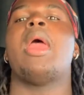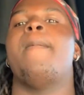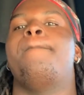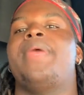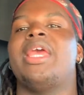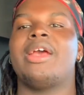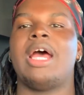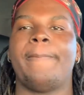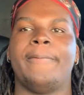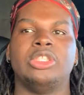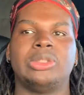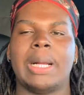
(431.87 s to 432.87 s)
pick
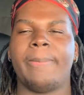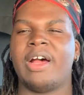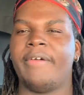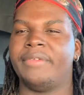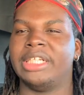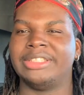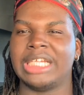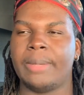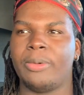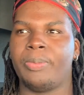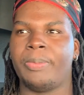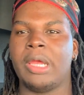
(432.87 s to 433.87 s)
up and drop off
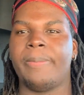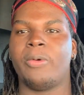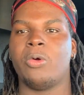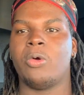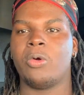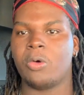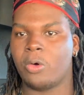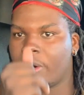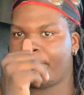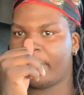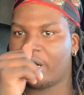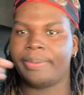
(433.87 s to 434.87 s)
disabled people or
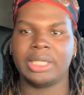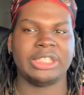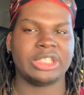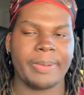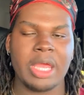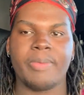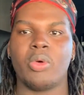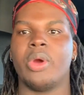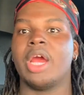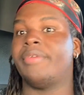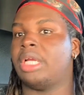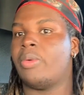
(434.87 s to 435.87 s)
paraplegic people
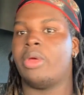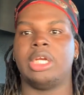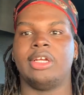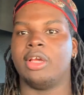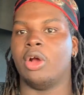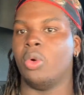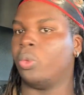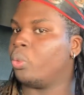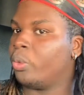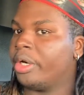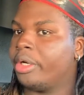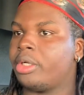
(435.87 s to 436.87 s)
wherever they wanted to go.
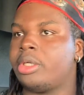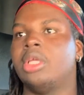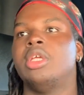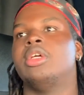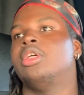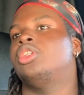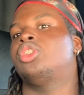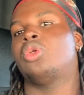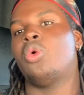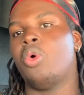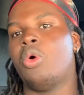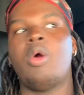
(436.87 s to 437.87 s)
Work,
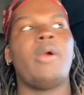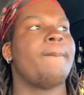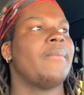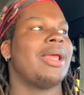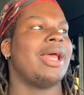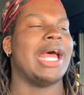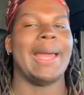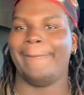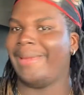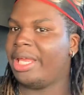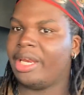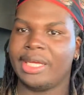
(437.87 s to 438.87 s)
school,
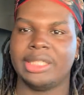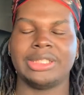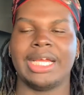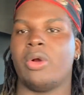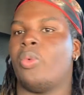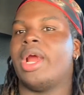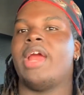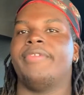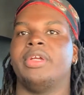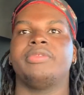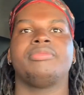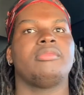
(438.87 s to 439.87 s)
meetings, like
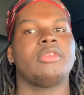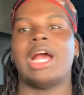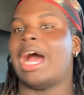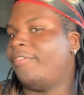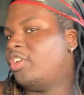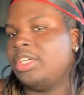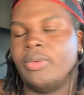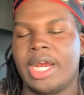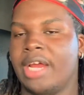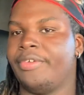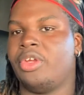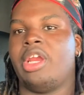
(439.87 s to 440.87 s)
wherever, coffee,
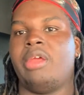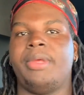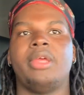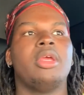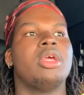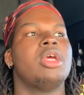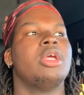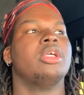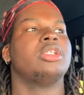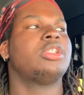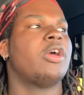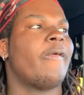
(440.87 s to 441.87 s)
whatever, you name it.
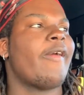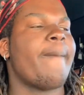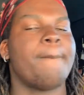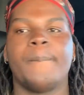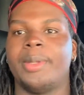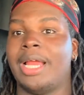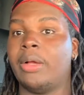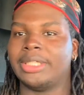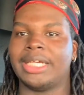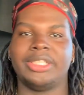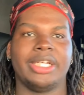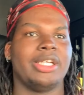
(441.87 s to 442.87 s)
So, right, that was
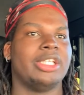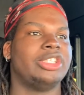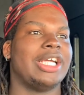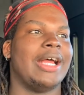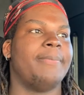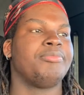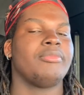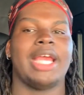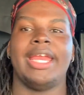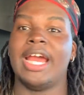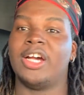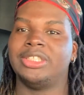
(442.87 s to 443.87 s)
actually a good job.
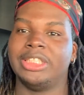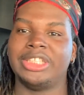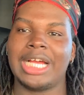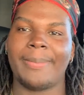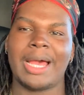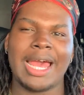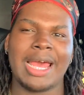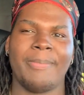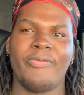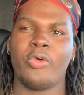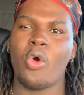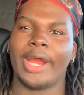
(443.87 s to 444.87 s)
And that was the job I had
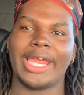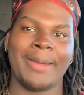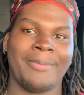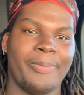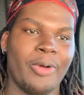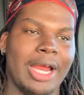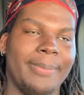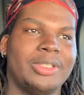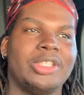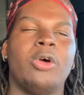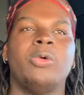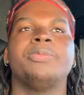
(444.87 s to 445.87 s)
before I came to Prime.
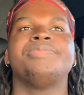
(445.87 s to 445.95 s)
So,